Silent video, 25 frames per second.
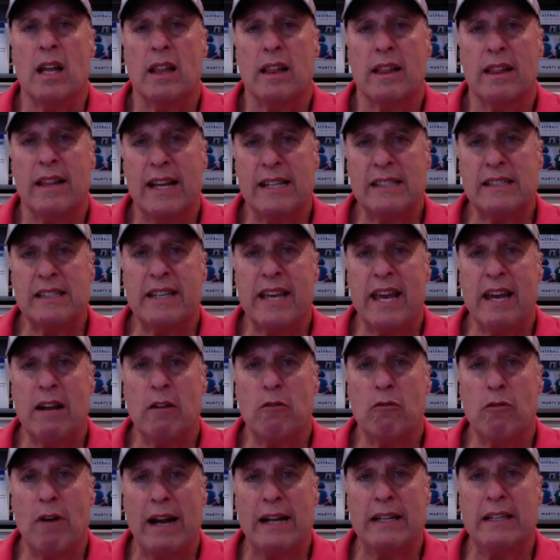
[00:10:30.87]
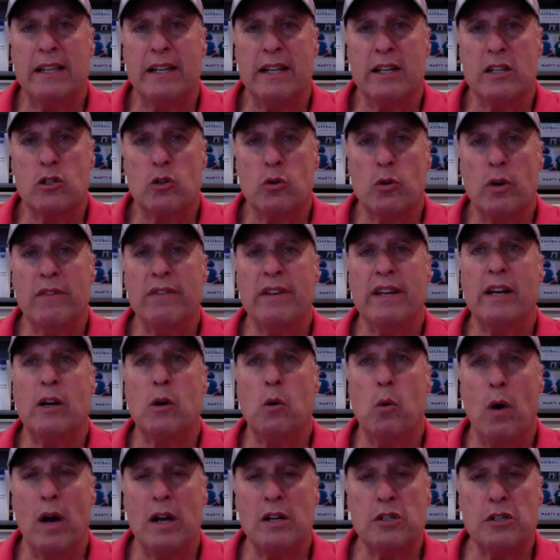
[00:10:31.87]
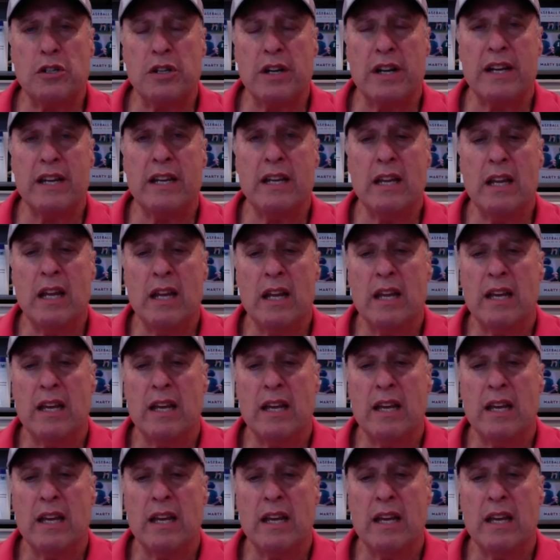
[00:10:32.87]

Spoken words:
Let's get right to the trivia question.